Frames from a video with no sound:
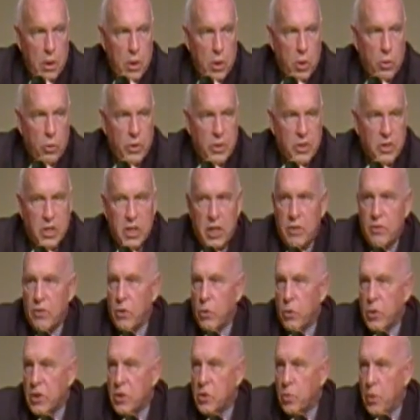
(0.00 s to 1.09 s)
you received
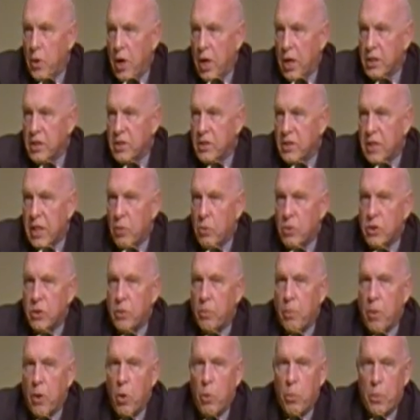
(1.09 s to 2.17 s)
a response that was
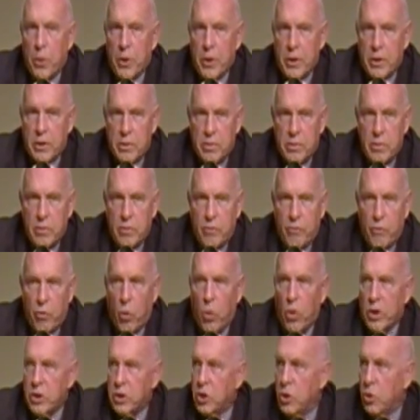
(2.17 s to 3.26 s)
appropriate for
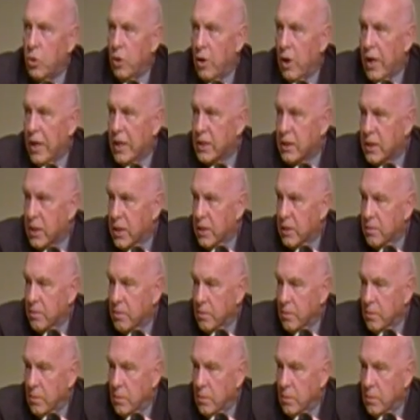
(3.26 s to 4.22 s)
what you were asking.